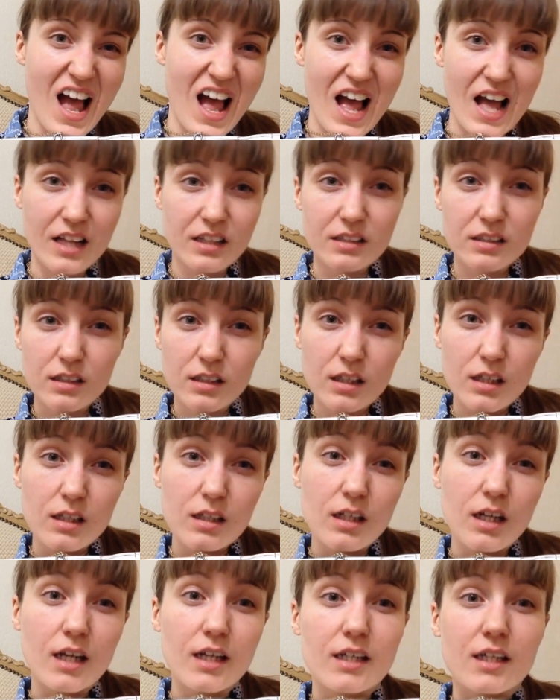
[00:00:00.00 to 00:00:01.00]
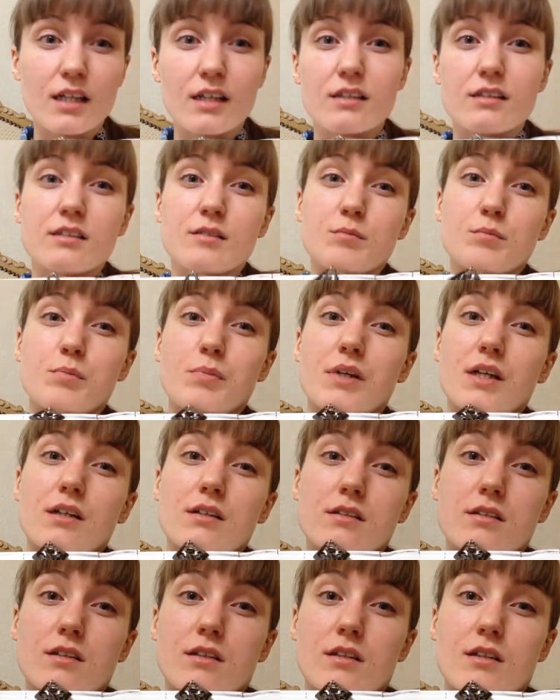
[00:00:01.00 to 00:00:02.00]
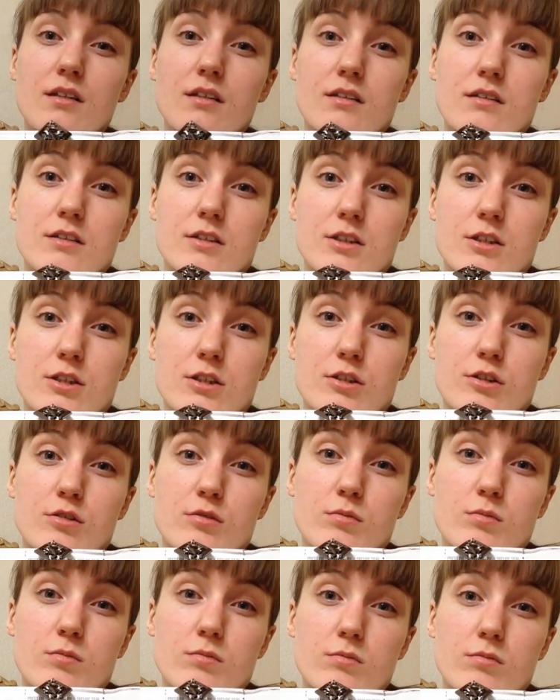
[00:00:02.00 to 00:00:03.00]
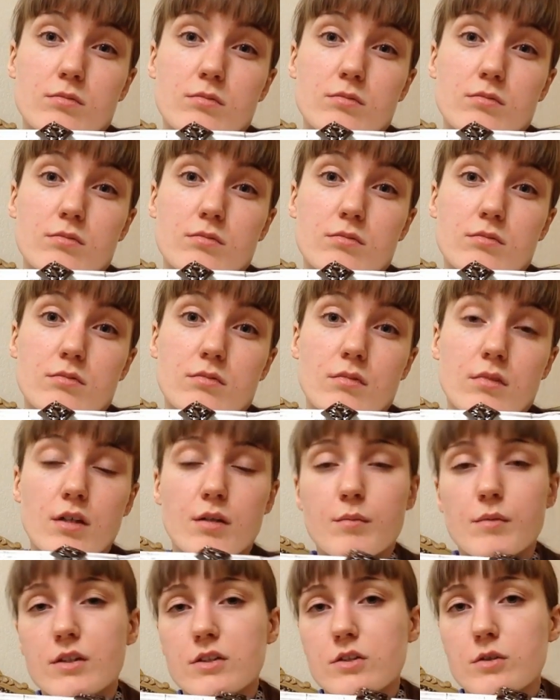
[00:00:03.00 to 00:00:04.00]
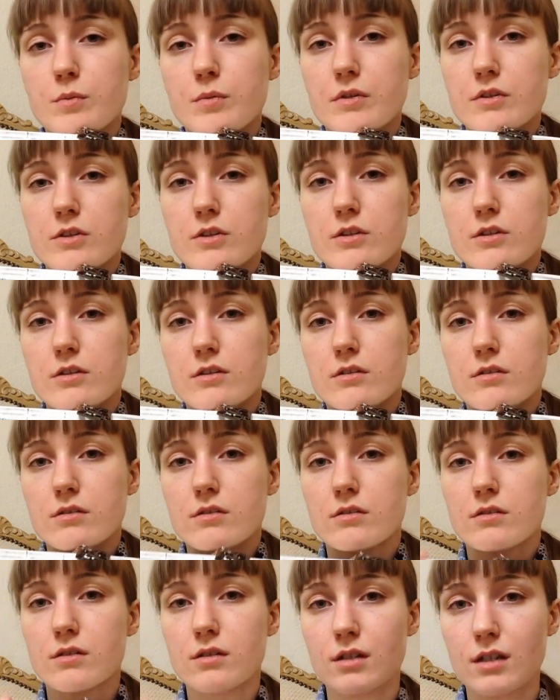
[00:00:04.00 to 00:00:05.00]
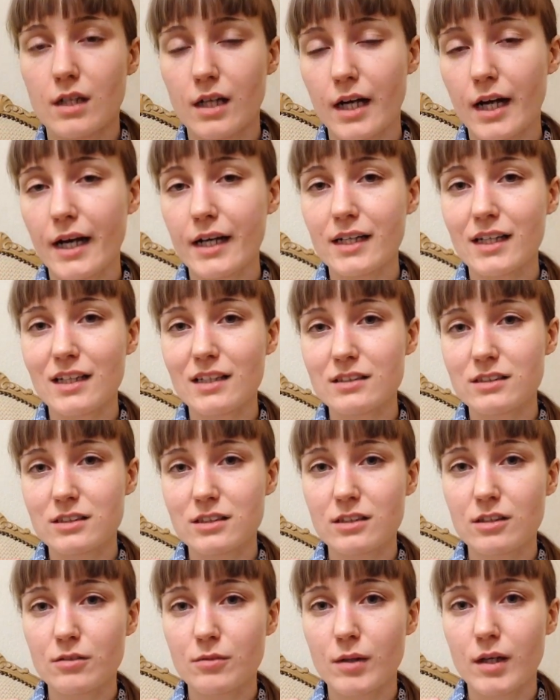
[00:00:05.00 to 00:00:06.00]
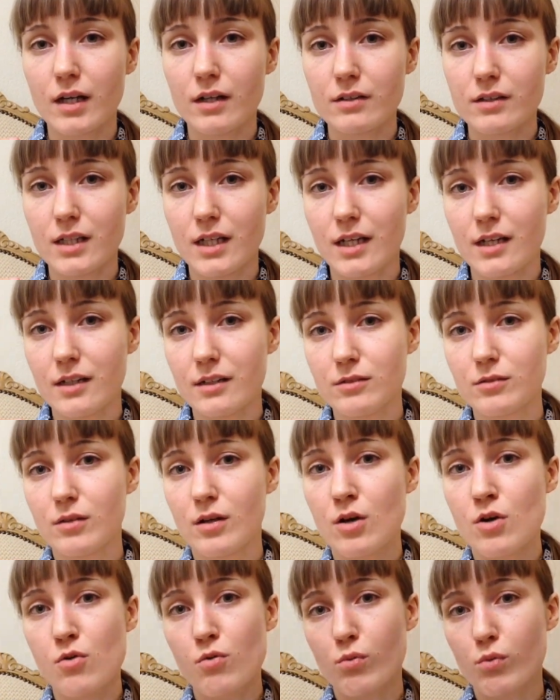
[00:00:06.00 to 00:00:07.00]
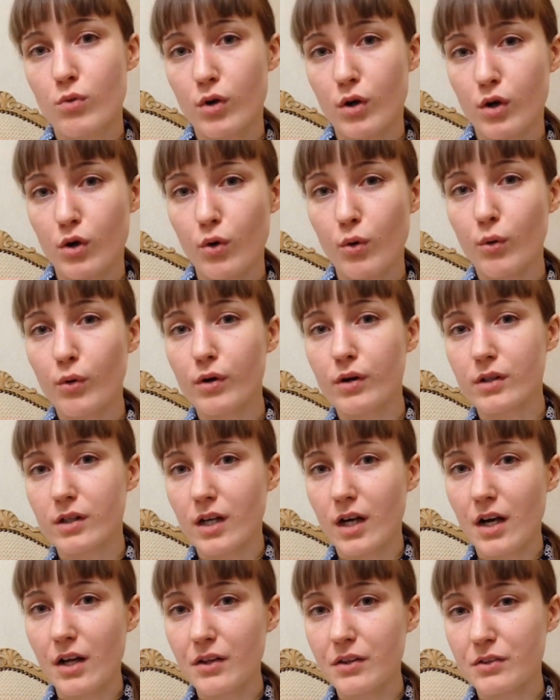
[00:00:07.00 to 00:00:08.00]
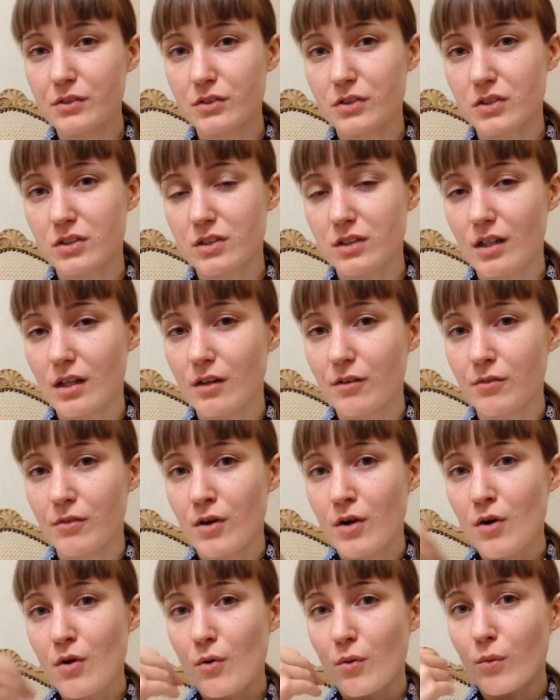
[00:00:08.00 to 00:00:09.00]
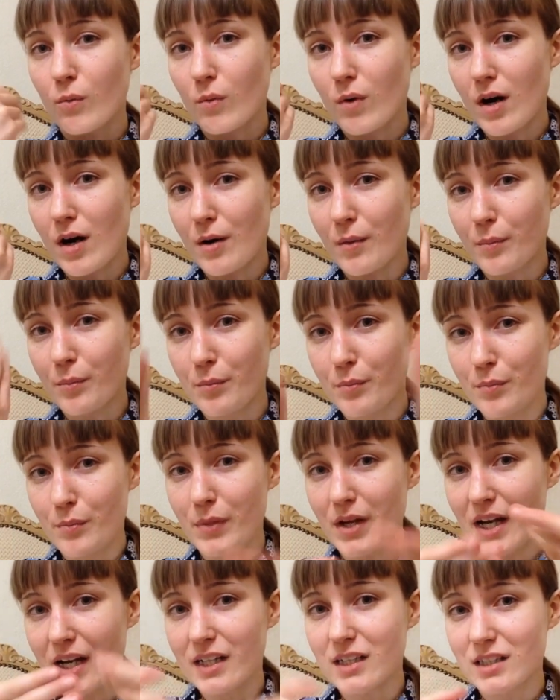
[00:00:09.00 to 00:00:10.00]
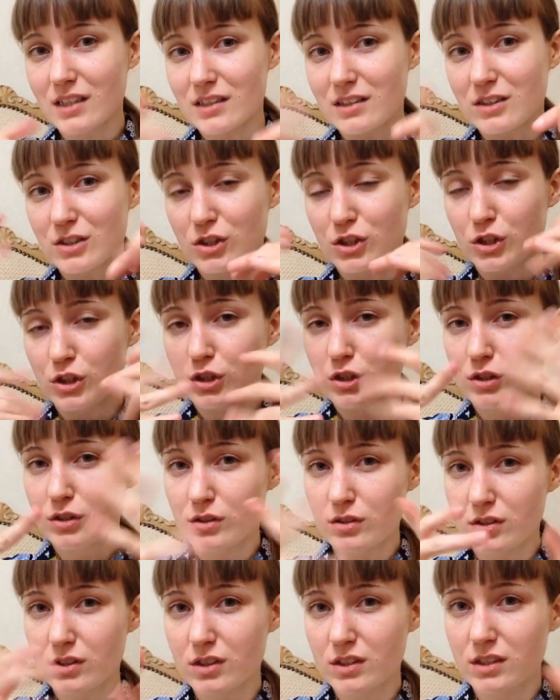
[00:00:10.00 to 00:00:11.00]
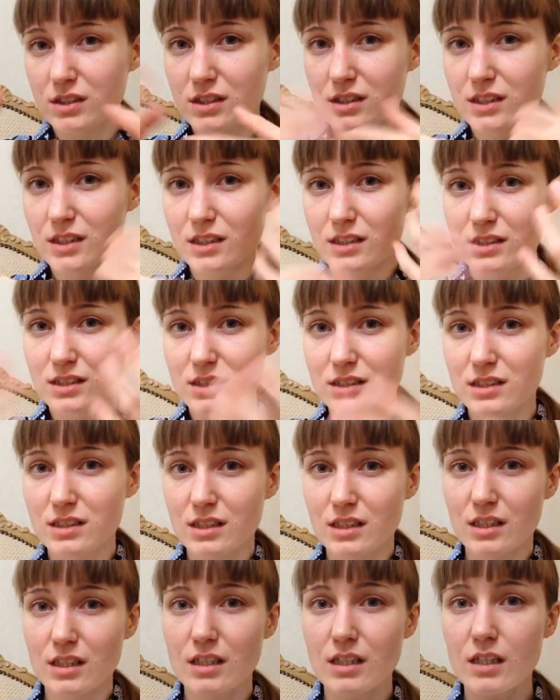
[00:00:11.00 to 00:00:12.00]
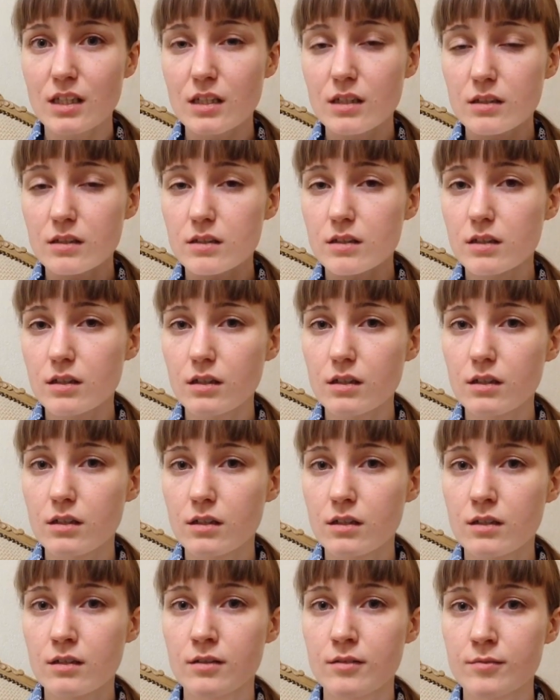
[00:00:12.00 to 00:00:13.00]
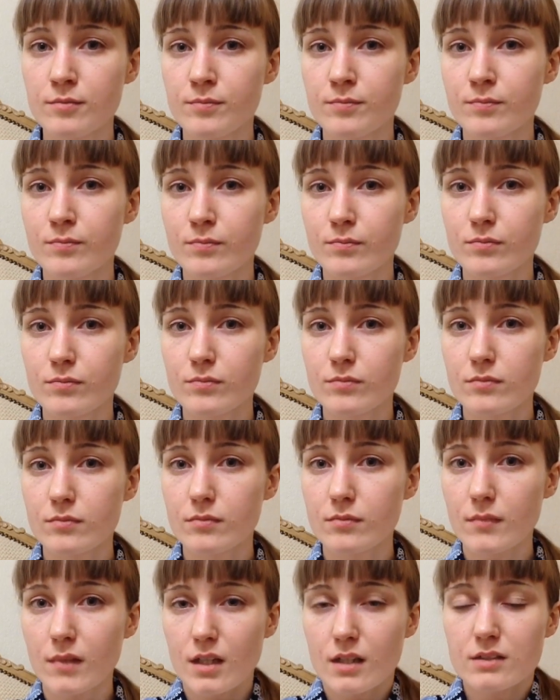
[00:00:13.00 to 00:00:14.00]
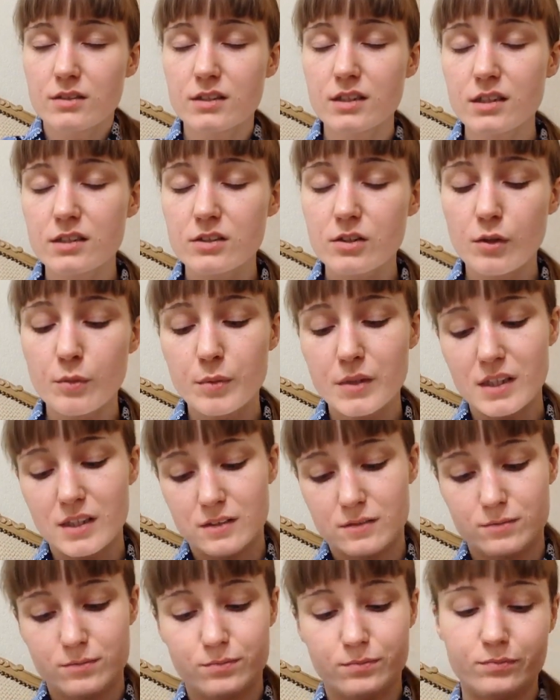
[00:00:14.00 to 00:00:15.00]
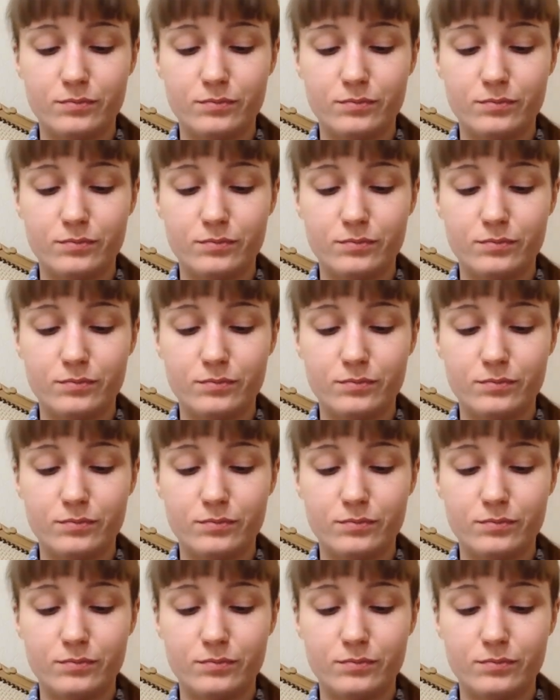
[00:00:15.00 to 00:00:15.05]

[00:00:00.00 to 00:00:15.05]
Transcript: And I get the package. What am I supposed to do? I can't sit around and record other stuff while package sits here. So let's open it.